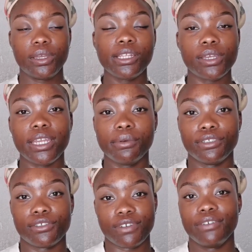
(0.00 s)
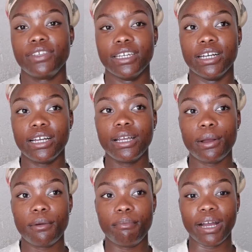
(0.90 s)
2020 was a rough year,
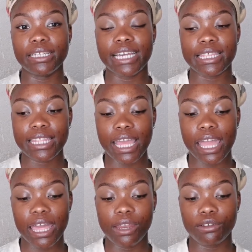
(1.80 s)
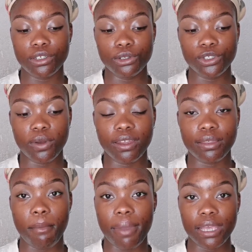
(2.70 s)
but I think it was also one
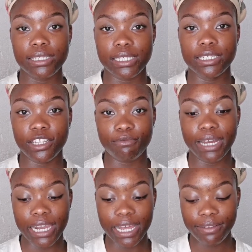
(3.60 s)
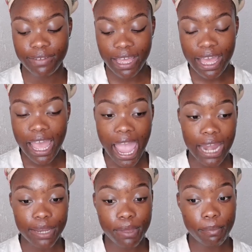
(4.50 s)
of the best years of my life.
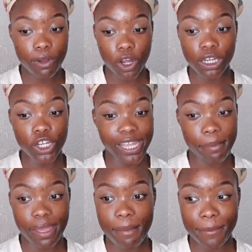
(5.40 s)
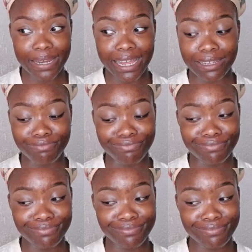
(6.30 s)
And people are going to look at me and be like,
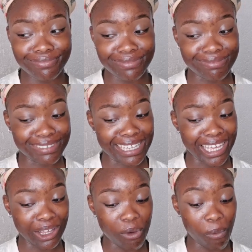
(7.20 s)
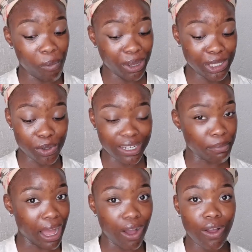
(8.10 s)
girl, what are you talking
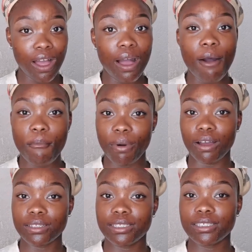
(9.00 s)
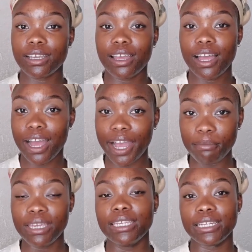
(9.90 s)
about? But
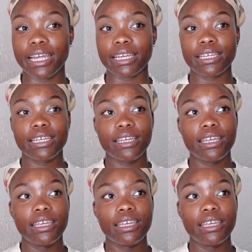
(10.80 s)
I mean it, like,